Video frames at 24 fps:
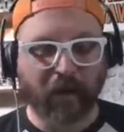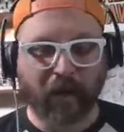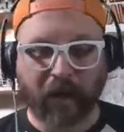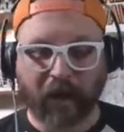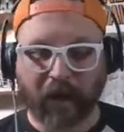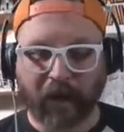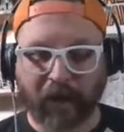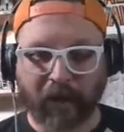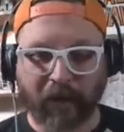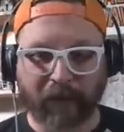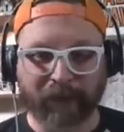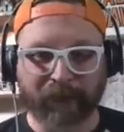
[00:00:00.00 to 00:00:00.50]

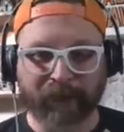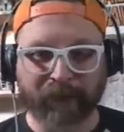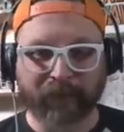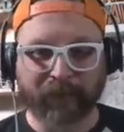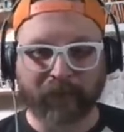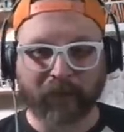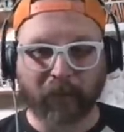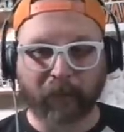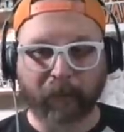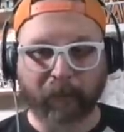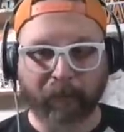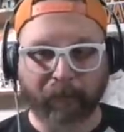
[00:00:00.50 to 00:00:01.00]
Um,
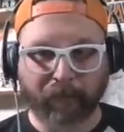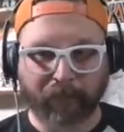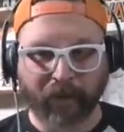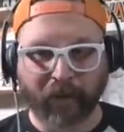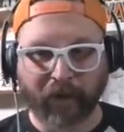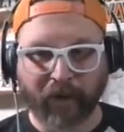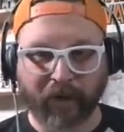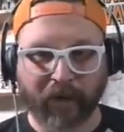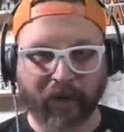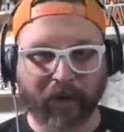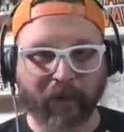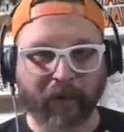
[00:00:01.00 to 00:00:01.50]

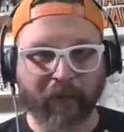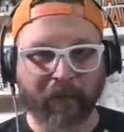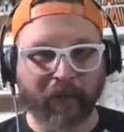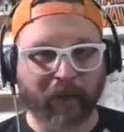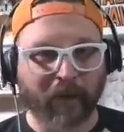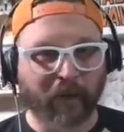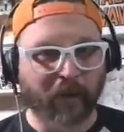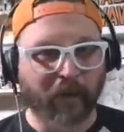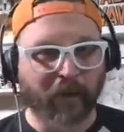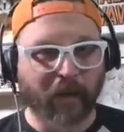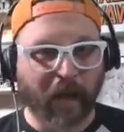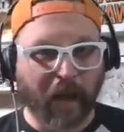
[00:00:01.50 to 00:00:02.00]
but
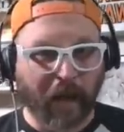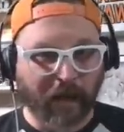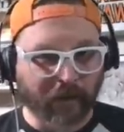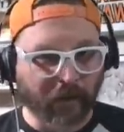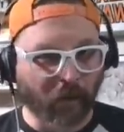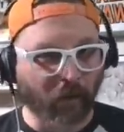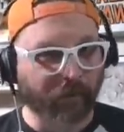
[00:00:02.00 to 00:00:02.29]
I